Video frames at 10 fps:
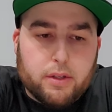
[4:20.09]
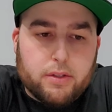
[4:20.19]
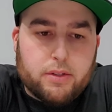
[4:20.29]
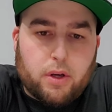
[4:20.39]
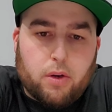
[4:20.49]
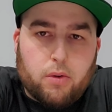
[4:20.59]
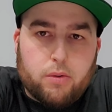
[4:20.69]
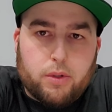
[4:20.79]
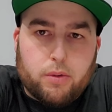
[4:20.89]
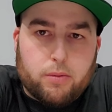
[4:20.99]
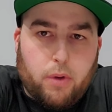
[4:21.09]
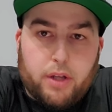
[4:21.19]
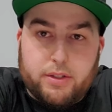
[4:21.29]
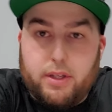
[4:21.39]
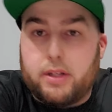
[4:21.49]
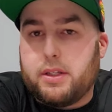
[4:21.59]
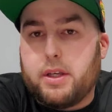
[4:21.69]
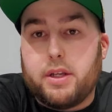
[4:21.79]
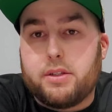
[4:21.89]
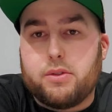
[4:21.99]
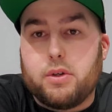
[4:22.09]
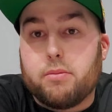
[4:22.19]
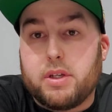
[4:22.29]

So you know I just had to get into it